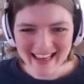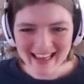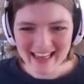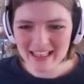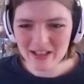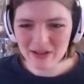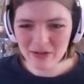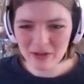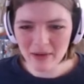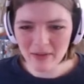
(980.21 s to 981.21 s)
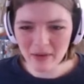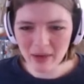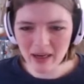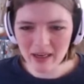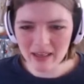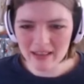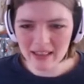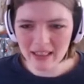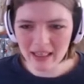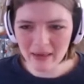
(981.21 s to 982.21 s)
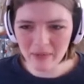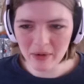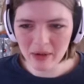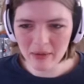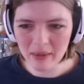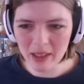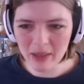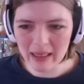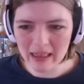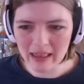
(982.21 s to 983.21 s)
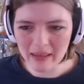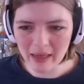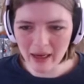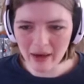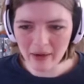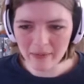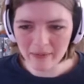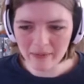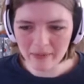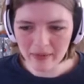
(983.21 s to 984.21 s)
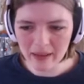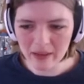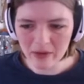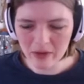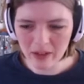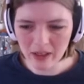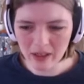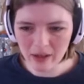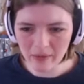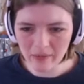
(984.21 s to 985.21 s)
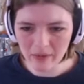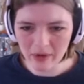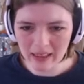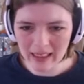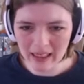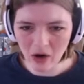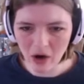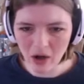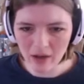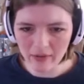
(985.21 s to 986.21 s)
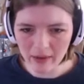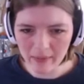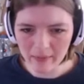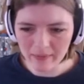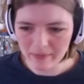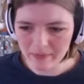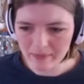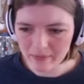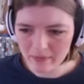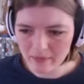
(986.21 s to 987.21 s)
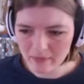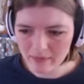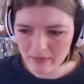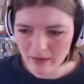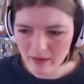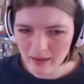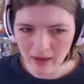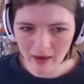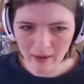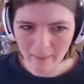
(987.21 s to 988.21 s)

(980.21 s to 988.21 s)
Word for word: He just threw them everywhere. He's like, yeah, well, I'm gonna make you eat them now. That's what you're gonna do. You're gonna eat all of them. There.